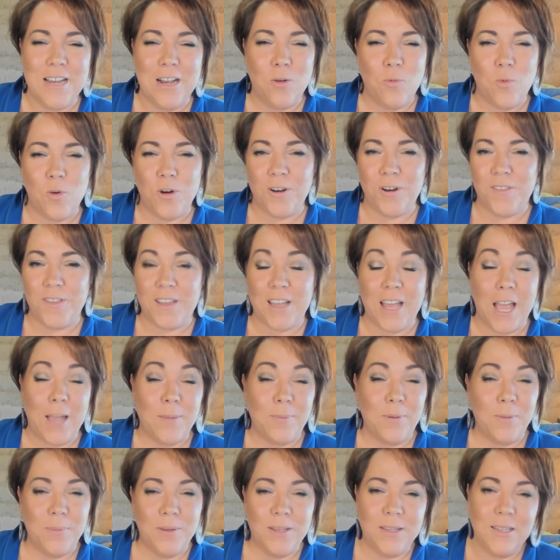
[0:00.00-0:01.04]
What are the
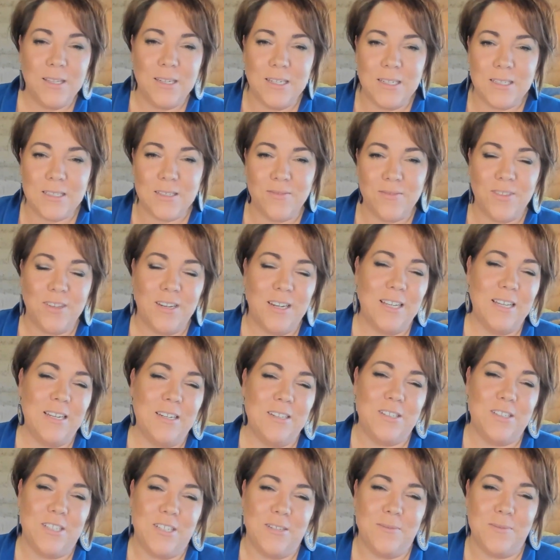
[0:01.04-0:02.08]
capabilities of the
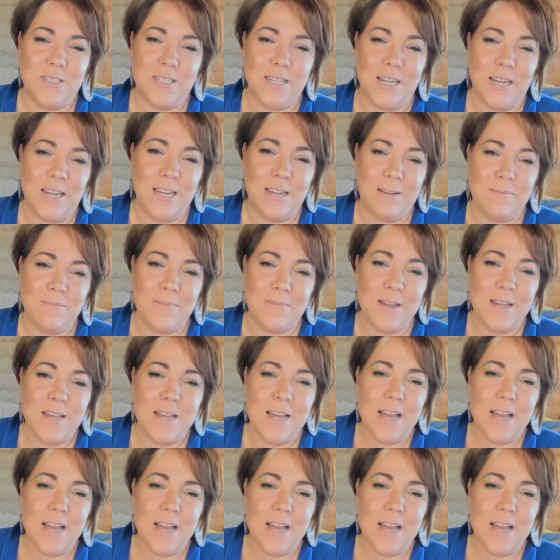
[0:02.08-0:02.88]
leadership team?